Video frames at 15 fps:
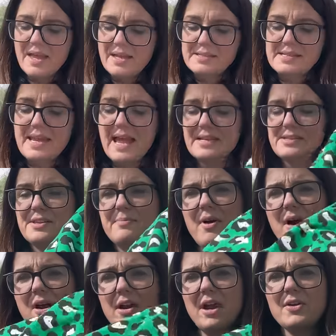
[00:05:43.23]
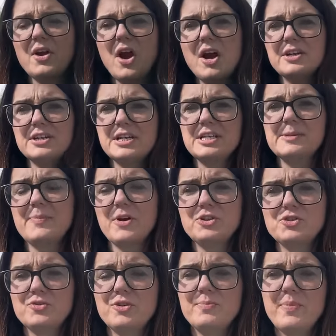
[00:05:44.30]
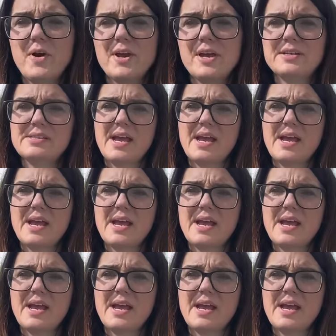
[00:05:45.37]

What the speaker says: So yeah, so the Marlowe cardigan is by True Bias.